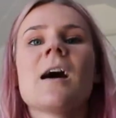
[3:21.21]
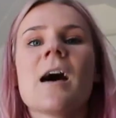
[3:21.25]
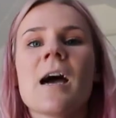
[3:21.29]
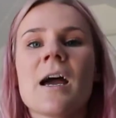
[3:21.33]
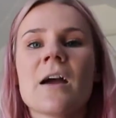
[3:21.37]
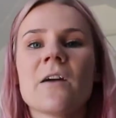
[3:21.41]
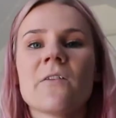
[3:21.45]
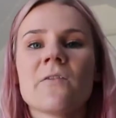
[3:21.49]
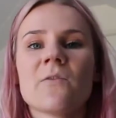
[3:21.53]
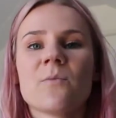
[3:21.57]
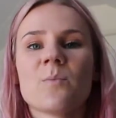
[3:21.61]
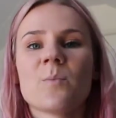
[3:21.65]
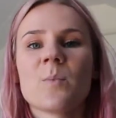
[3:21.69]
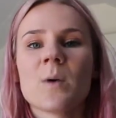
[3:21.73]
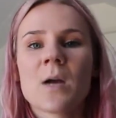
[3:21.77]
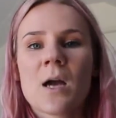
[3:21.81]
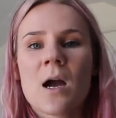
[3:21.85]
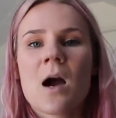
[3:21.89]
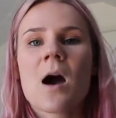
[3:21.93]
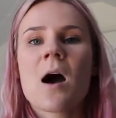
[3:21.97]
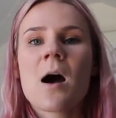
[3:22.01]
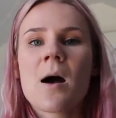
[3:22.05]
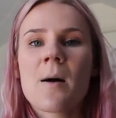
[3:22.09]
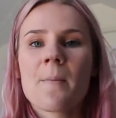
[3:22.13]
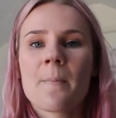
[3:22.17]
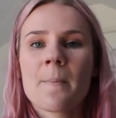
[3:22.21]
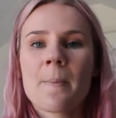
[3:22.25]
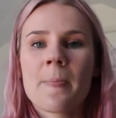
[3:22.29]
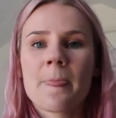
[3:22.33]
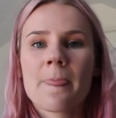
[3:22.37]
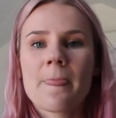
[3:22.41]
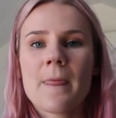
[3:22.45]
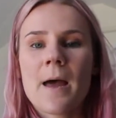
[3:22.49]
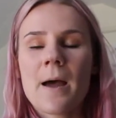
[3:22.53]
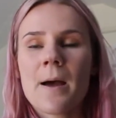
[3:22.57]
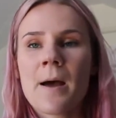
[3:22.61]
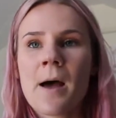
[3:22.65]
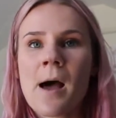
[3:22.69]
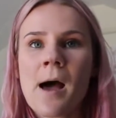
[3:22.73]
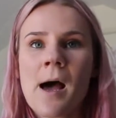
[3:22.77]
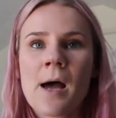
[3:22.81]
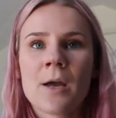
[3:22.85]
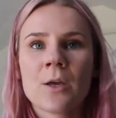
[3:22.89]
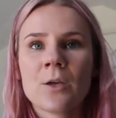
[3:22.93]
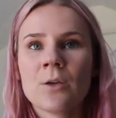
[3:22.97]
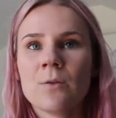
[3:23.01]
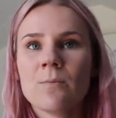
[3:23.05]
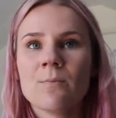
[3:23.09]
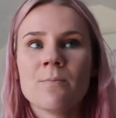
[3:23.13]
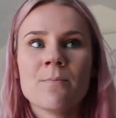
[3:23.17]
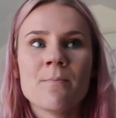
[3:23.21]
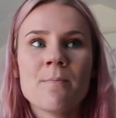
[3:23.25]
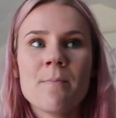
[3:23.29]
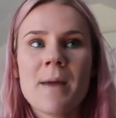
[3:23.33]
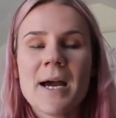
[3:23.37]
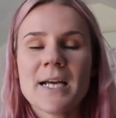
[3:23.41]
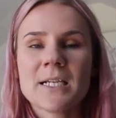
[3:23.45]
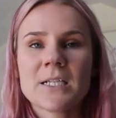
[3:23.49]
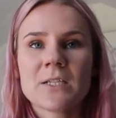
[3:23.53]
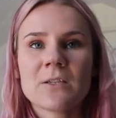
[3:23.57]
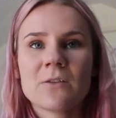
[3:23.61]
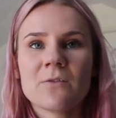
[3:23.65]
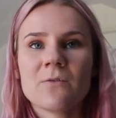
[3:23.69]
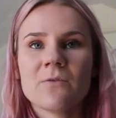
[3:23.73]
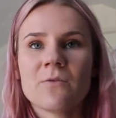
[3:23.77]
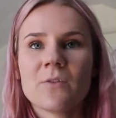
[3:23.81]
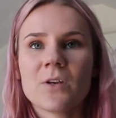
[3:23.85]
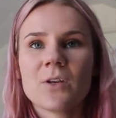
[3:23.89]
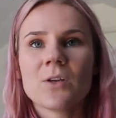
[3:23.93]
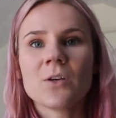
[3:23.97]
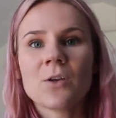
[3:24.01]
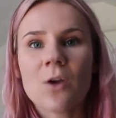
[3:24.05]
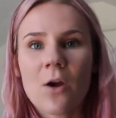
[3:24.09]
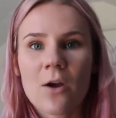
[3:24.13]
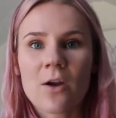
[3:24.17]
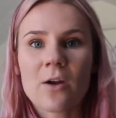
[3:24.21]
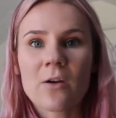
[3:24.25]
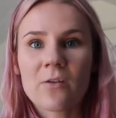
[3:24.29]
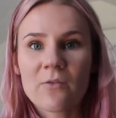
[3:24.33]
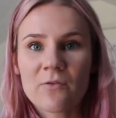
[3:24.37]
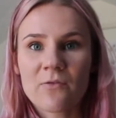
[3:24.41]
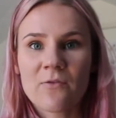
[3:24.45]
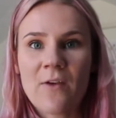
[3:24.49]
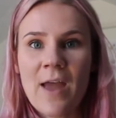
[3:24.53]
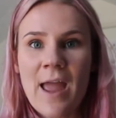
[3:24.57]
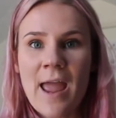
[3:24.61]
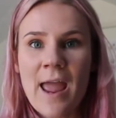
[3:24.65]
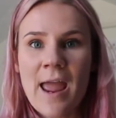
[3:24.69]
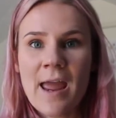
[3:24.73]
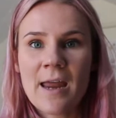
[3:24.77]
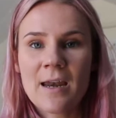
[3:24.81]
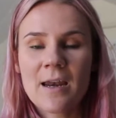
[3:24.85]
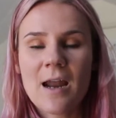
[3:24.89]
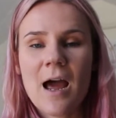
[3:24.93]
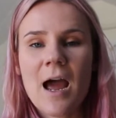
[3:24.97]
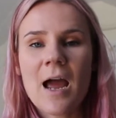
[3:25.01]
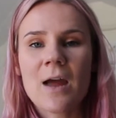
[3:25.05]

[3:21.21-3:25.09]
I've become a massive yoga fan.